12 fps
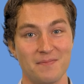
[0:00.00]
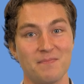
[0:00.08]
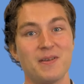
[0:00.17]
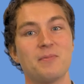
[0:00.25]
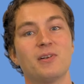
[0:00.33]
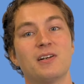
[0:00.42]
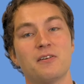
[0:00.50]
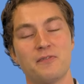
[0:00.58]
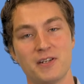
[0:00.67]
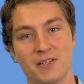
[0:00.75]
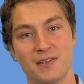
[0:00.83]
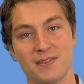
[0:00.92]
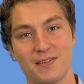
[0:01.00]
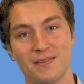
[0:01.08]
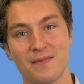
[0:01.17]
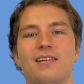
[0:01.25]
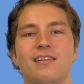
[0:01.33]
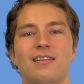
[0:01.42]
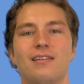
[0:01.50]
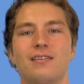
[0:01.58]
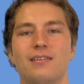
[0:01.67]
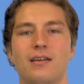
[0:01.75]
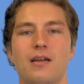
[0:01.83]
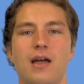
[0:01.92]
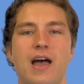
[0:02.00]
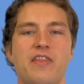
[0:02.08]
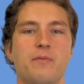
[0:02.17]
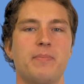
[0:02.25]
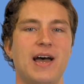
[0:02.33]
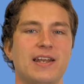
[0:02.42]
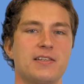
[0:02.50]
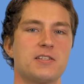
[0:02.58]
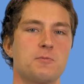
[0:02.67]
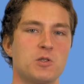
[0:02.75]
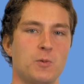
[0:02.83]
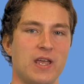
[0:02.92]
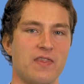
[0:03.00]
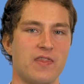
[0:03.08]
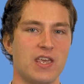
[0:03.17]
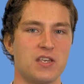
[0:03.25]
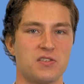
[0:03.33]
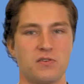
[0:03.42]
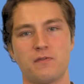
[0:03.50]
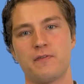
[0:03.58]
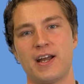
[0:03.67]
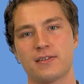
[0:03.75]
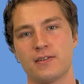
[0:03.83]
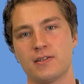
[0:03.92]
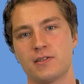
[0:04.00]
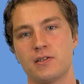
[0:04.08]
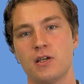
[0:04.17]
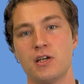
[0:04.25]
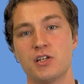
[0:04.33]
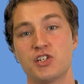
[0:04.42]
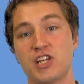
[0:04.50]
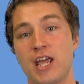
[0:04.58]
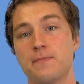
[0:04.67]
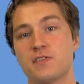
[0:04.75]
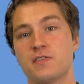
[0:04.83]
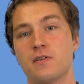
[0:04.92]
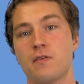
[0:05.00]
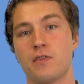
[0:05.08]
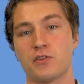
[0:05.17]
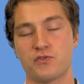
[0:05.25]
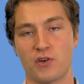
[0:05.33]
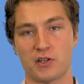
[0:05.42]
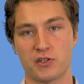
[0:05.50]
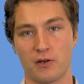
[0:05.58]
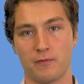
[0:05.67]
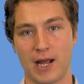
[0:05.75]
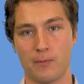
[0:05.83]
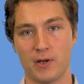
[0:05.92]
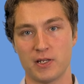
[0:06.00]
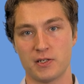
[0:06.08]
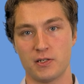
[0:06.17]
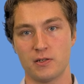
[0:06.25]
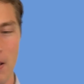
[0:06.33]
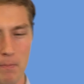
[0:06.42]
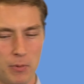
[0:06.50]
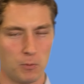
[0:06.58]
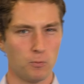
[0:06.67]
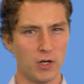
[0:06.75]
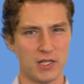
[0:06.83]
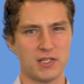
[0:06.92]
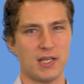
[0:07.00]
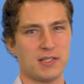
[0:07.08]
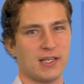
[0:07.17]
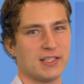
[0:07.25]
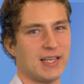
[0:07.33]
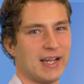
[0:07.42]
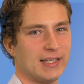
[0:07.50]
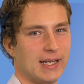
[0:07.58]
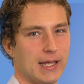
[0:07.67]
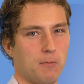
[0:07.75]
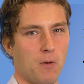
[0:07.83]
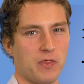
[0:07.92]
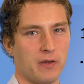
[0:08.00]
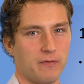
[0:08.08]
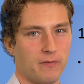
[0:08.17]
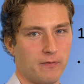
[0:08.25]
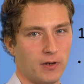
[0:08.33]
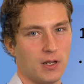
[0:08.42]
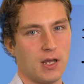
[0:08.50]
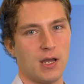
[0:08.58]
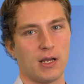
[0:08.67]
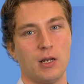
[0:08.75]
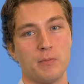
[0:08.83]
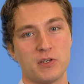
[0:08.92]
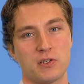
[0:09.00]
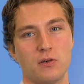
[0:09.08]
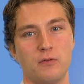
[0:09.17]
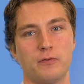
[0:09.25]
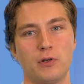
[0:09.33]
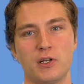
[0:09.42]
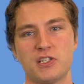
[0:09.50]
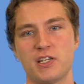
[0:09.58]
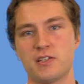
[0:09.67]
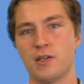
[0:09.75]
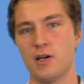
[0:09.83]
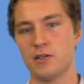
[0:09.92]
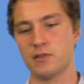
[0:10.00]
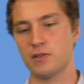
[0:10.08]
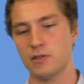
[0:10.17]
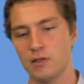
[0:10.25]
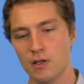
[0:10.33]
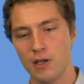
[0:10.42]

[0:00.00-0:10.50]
People are efficient. And the balance between these two factors shapes the structure of language. But what is it exactly what the Columbia School Phonologist does?